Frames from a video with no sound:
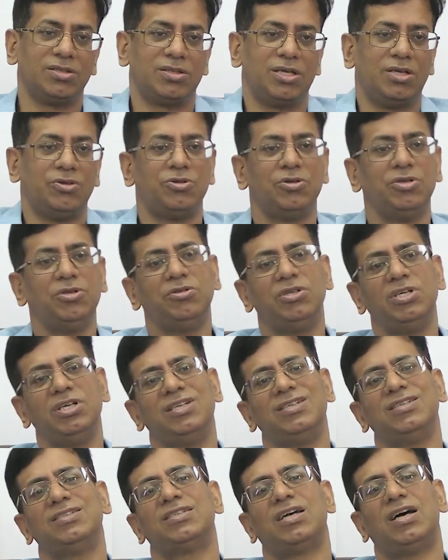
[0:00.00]
Now don't you think
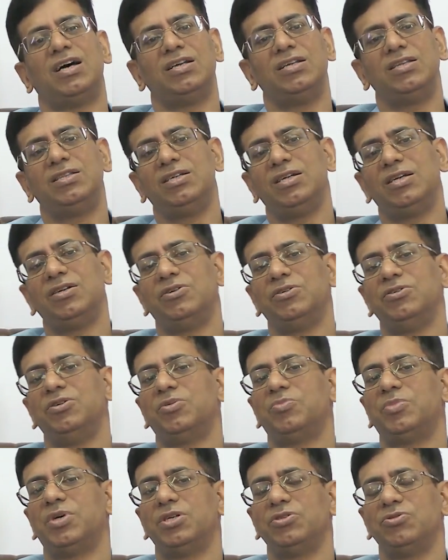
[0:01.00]
it is unethical on
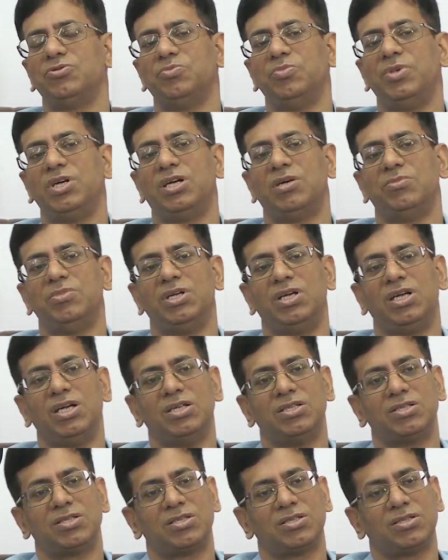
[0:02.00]
your part to pick up the
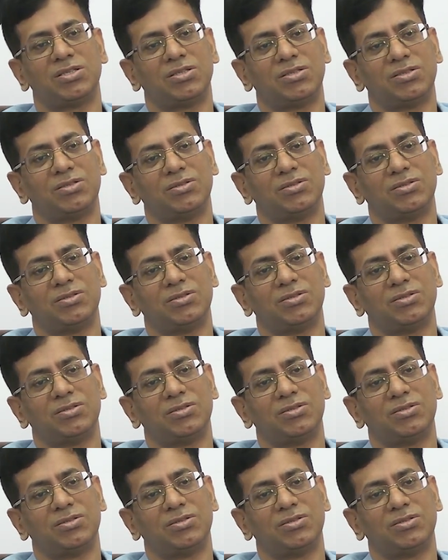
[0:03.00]
case?